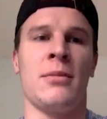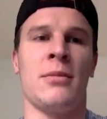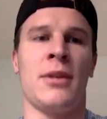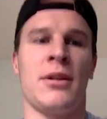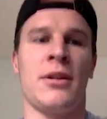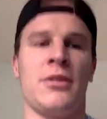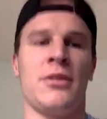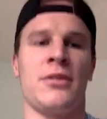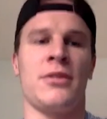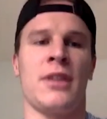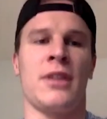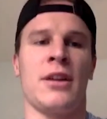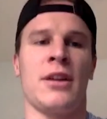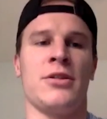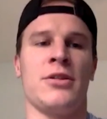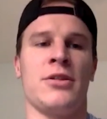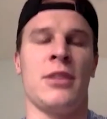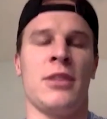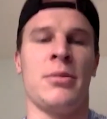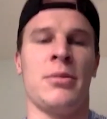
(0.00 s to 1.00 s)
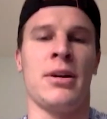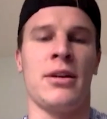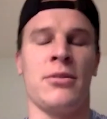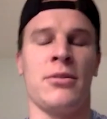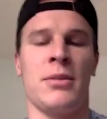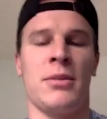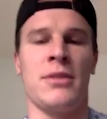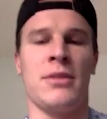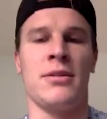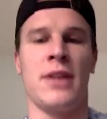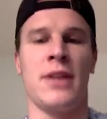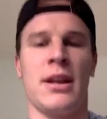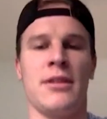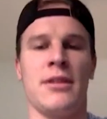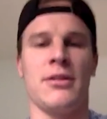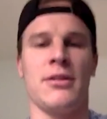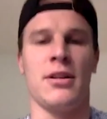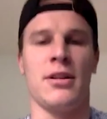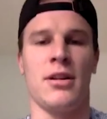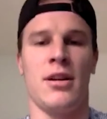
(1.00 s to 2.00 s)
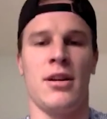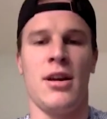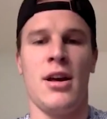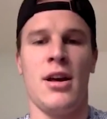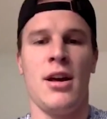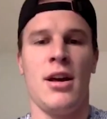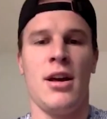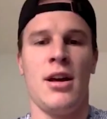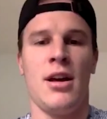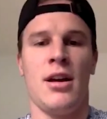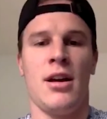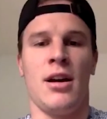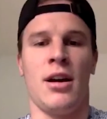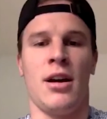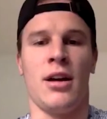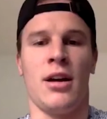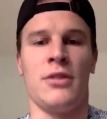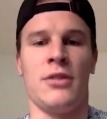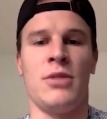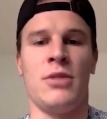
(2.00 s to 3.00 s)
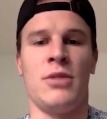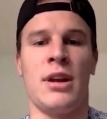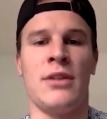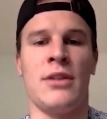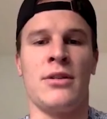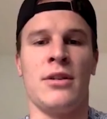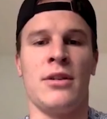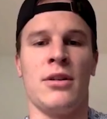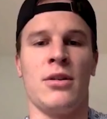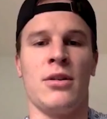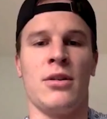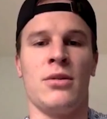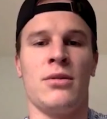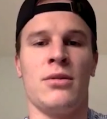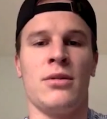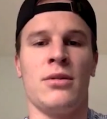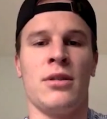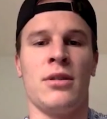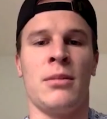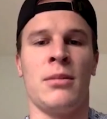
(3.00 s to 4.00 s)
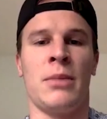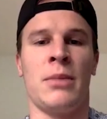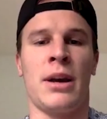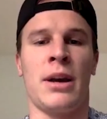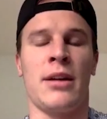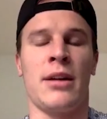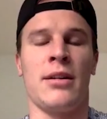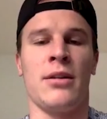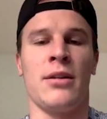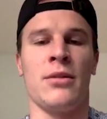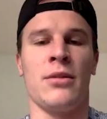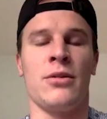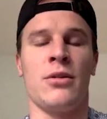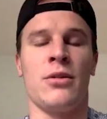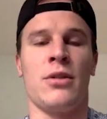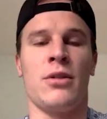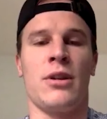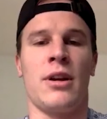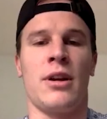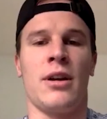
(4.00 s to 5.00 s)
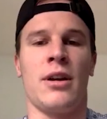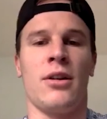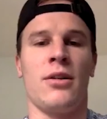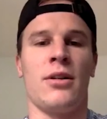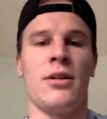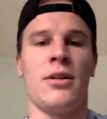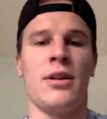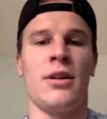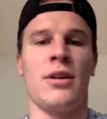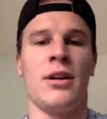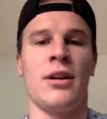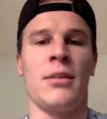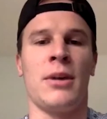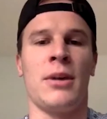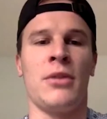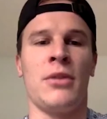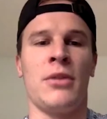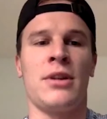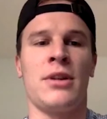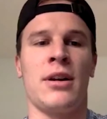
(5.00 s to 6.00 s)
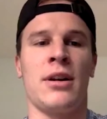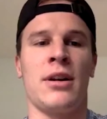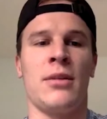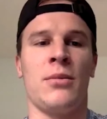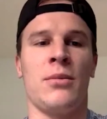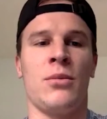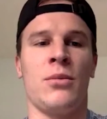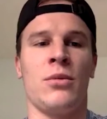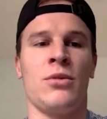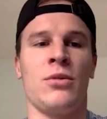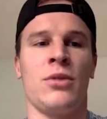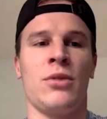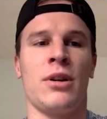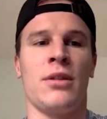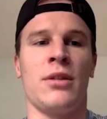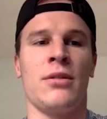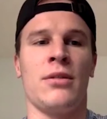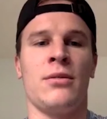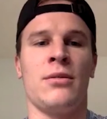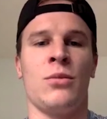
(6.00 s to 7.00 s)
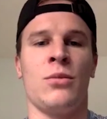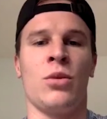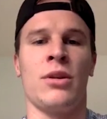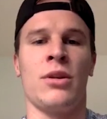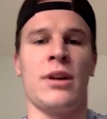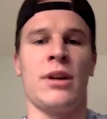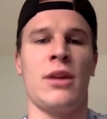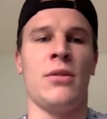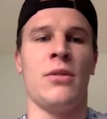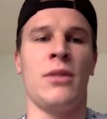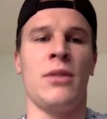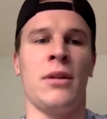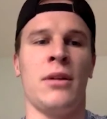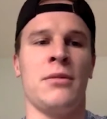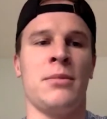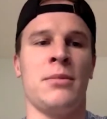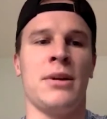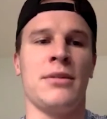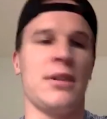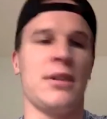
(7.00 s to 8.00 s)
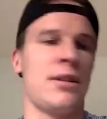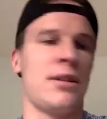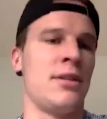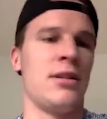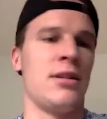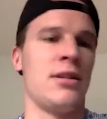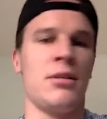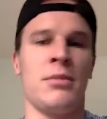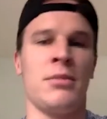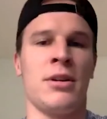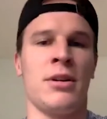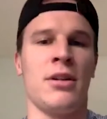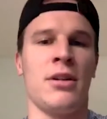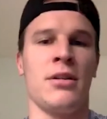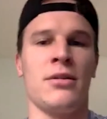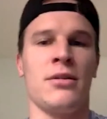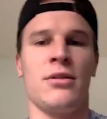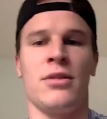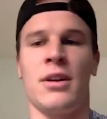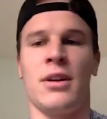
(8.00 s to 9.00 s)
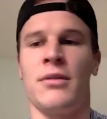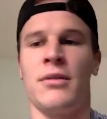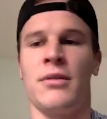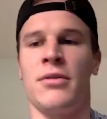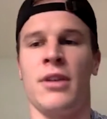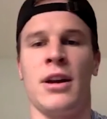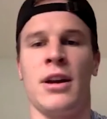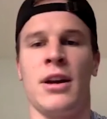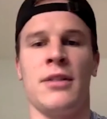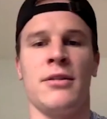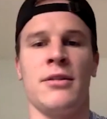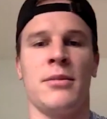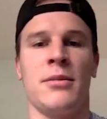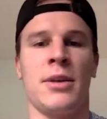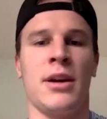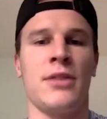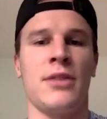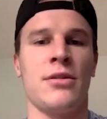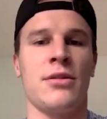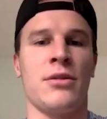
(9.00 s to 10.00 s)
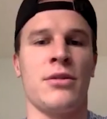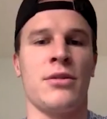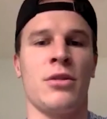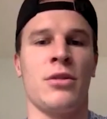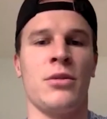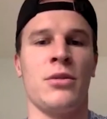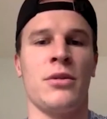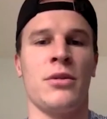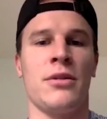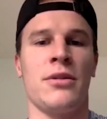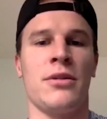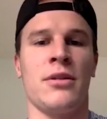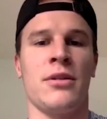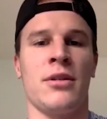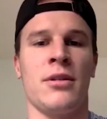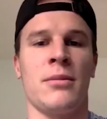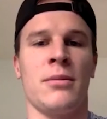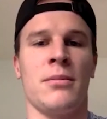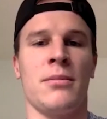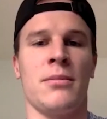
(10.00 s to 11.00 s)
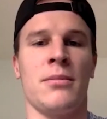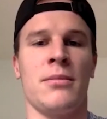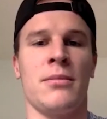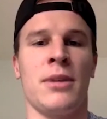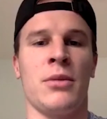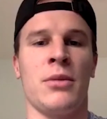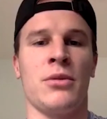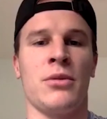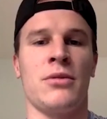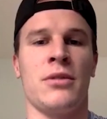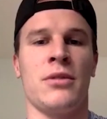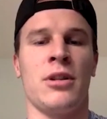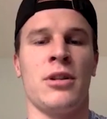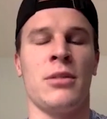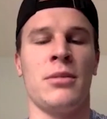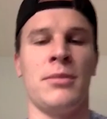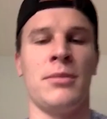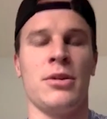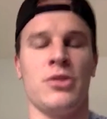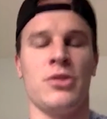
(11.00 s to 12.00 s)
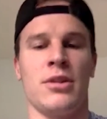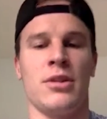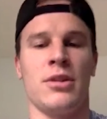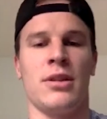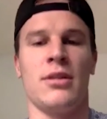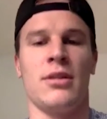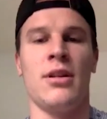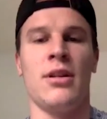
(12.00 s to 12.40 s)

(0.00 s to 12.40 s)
I just actually got back from East Lansing 2 days ago. Back in Arizona now. I was kind of trying to work out as best I could up there and try and find some guys to throw with that were still up in Michigan.